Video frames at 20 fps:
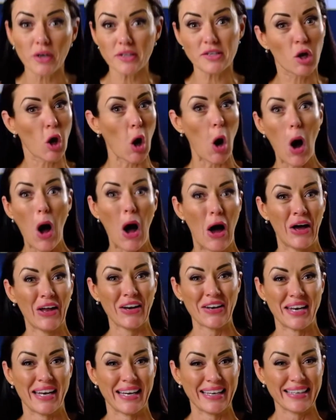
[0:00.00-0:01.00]
It's
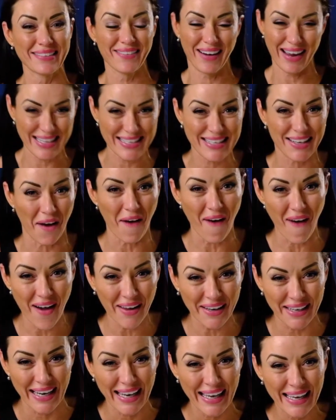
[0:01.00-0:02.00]
gone, right? It's
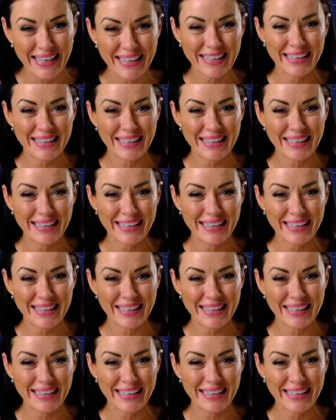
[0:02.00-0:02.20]
gone.